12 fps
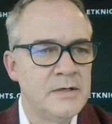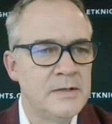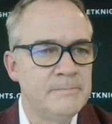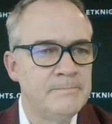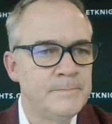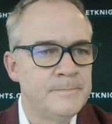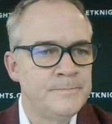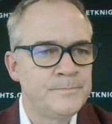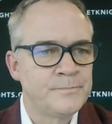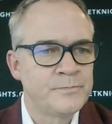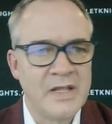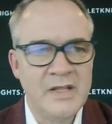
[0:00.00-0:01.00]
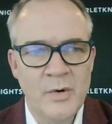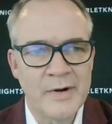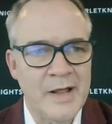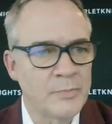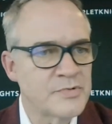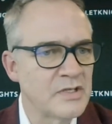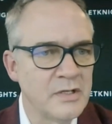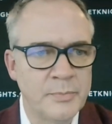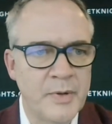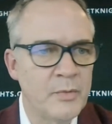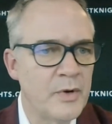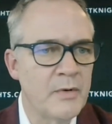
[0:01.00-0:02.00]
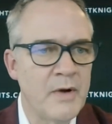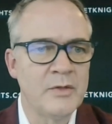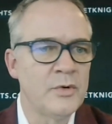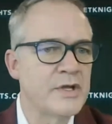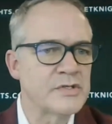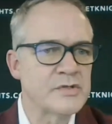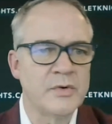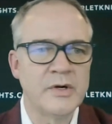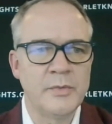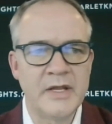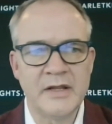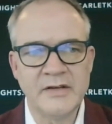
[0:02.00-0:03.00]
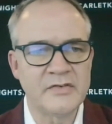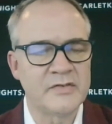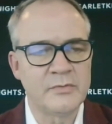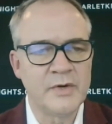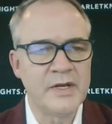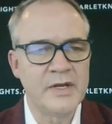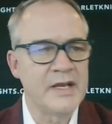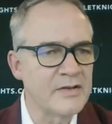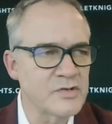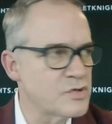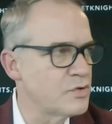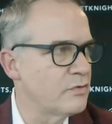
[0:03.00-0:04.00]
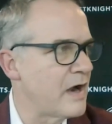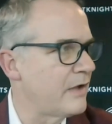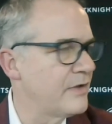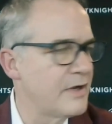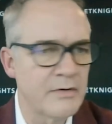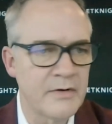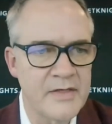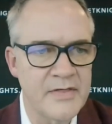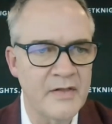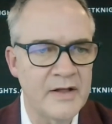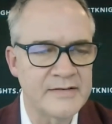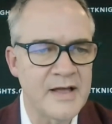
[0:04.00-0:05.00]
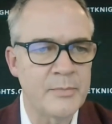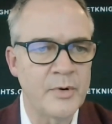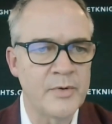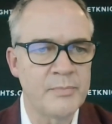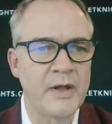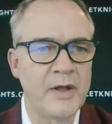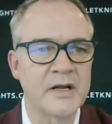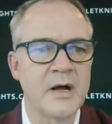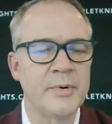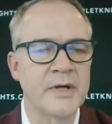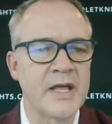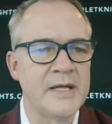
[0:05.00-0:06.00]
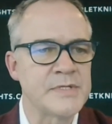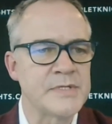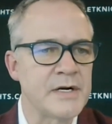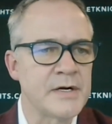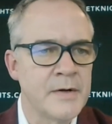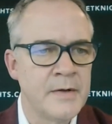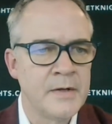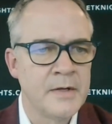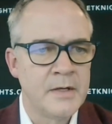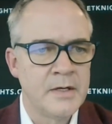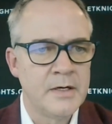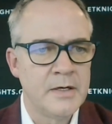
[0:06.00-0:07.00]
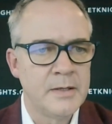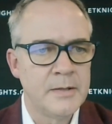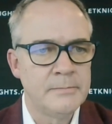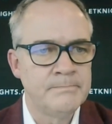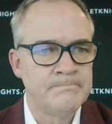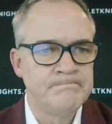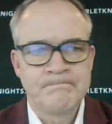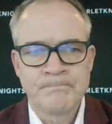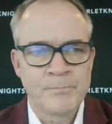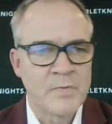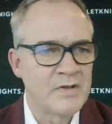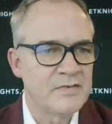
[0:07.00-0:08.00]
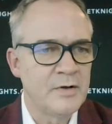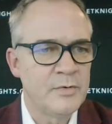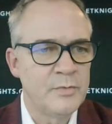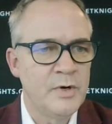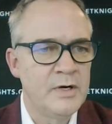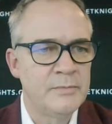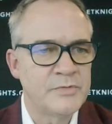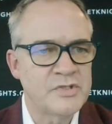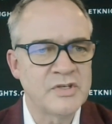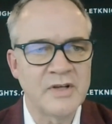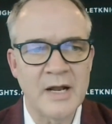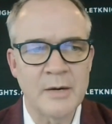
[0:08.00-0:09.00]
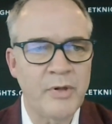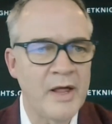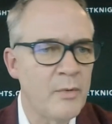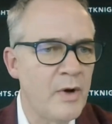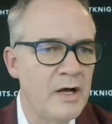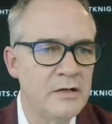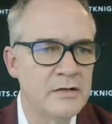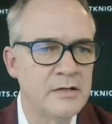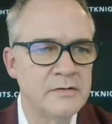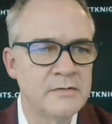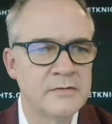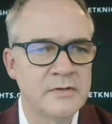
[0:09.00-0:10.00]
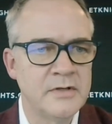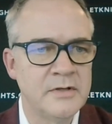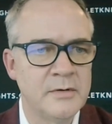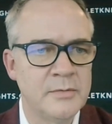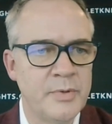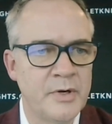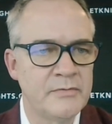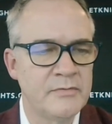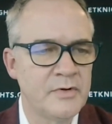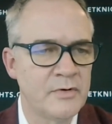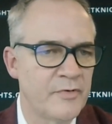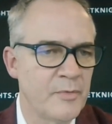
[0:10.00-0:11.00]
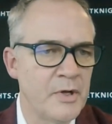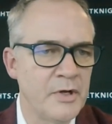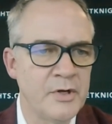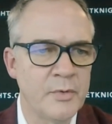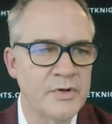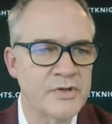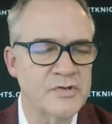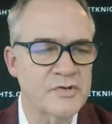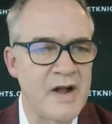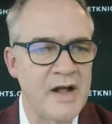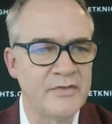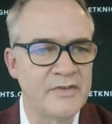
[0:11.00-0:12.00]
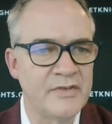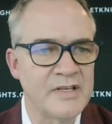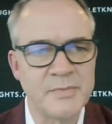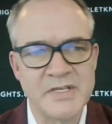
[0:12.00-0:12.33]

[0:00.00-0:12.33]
Um, you know, it helps a little bit. We were at Lucas Oil. We at least we didn't get to shoot around there or anything like that, but we played a couple games there. Um, so um, still got to play well and you know, but you're familiar with the surroundings.